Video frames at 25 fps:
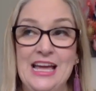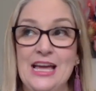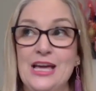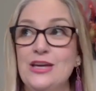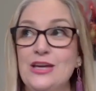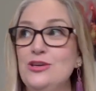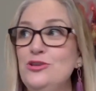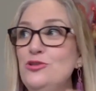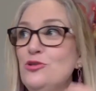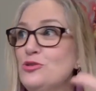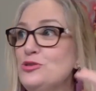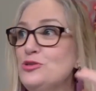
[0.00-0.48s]

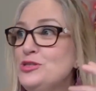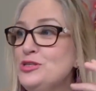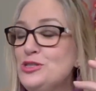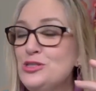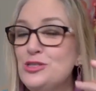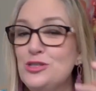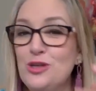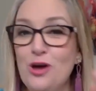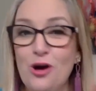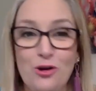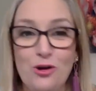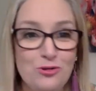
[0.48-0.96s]
You're
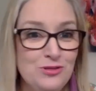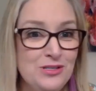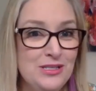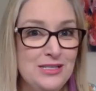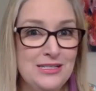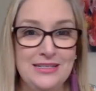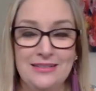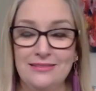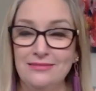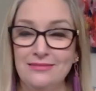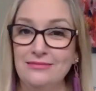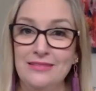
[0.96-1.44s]
so
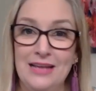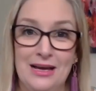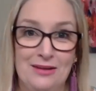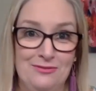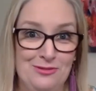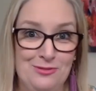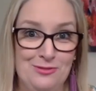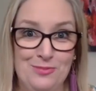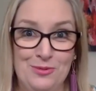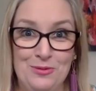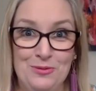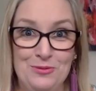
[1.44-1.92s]
still
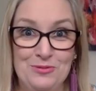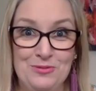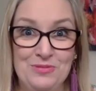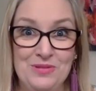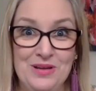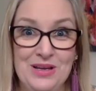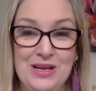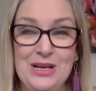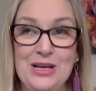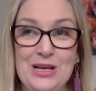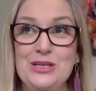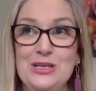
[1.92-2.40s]
lovable.
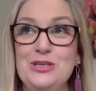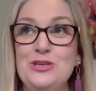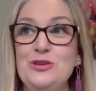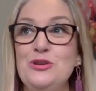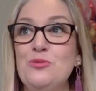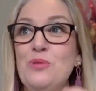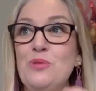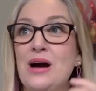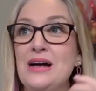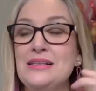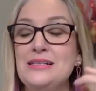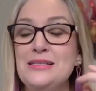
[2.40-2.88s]
you
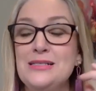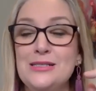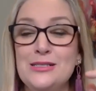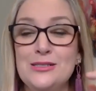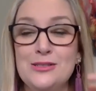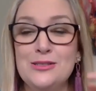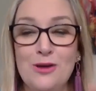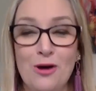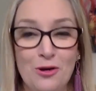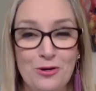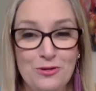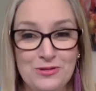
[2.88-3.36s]
are
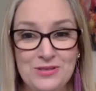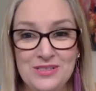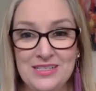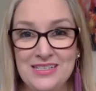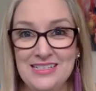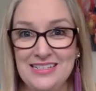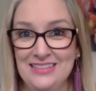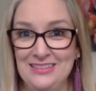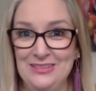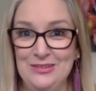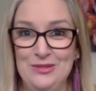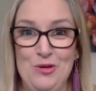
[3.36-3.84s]
so
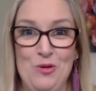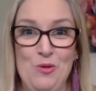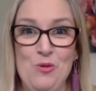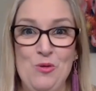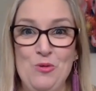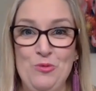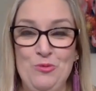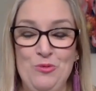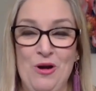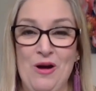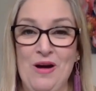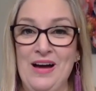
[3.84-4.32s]
still
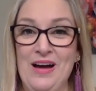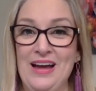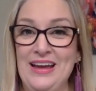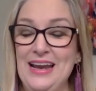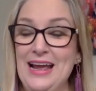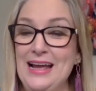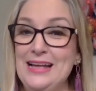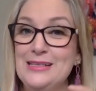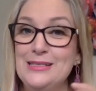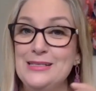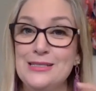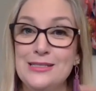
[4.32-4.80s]
all right
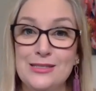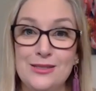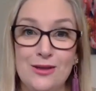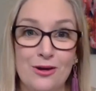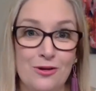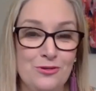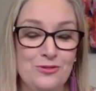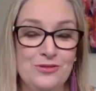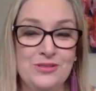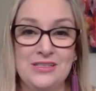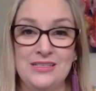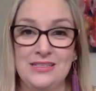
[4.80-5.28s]
and
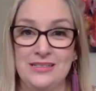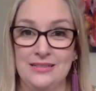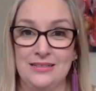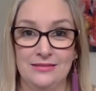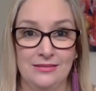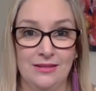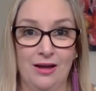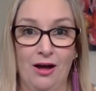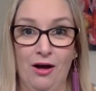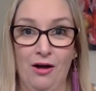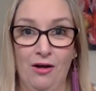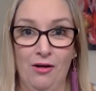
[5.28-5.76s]
so still
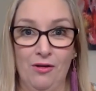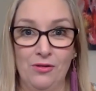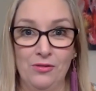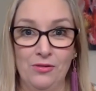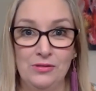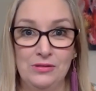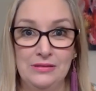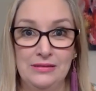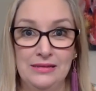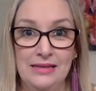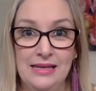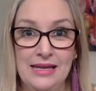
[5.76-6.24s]

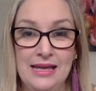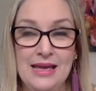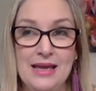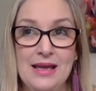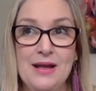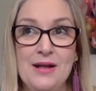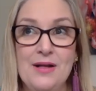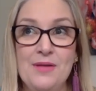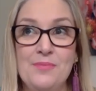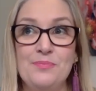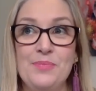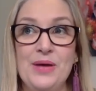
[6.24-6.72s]
whole,
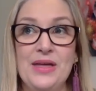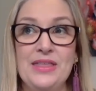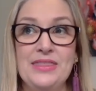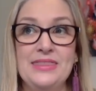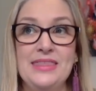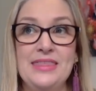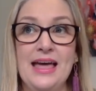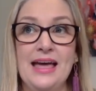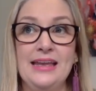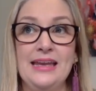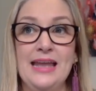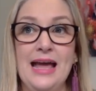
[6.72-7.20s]
but
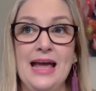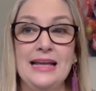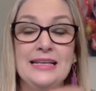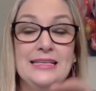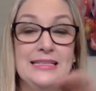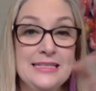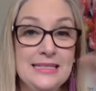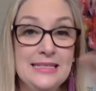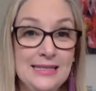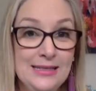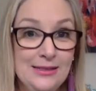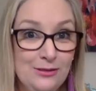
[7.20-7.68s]
that
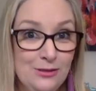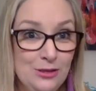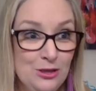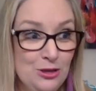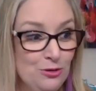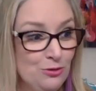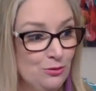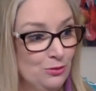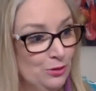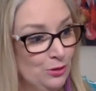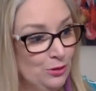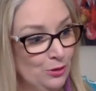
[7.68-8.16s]
until
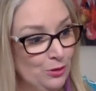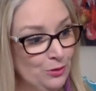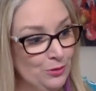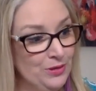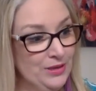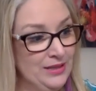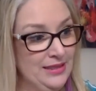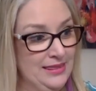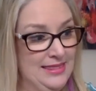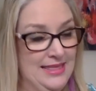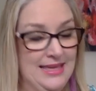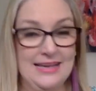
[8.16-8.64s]
you look
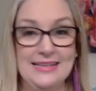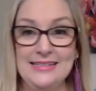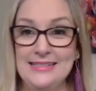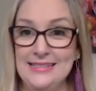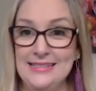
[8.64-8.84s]
at these